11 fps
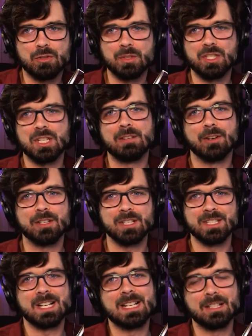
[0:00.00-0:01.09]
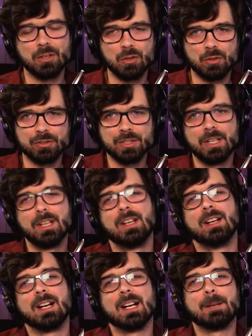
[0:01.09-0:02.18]
to achieve our design goals."
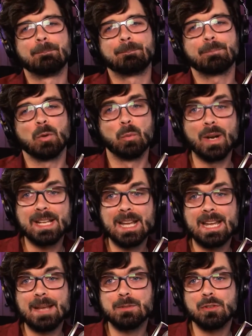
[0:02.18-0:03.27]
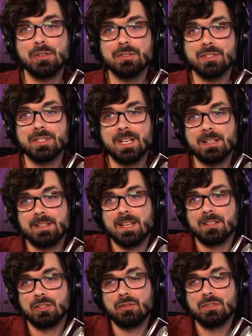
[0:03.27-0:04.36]
Renegade Game Studios has stated
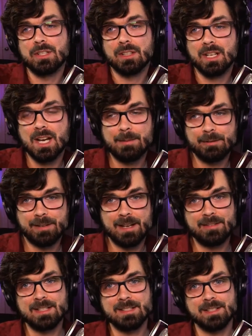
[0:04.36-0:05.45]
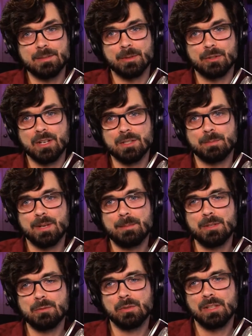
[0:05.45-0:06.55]
that using the common 5e system across the
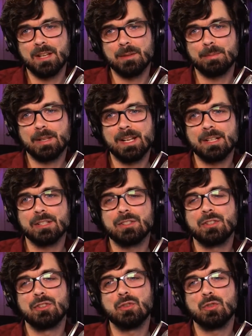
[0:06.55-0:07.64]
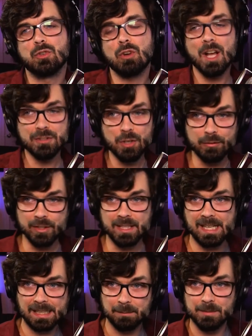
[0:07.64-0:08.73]
properties will allow the player to do crossover
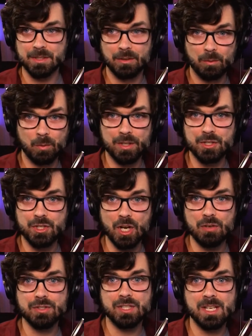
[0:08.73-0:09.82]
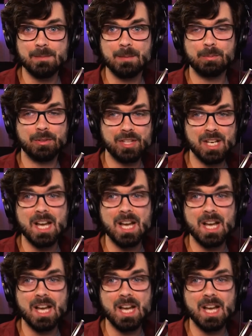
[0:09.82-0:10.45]
games where the Joes team up with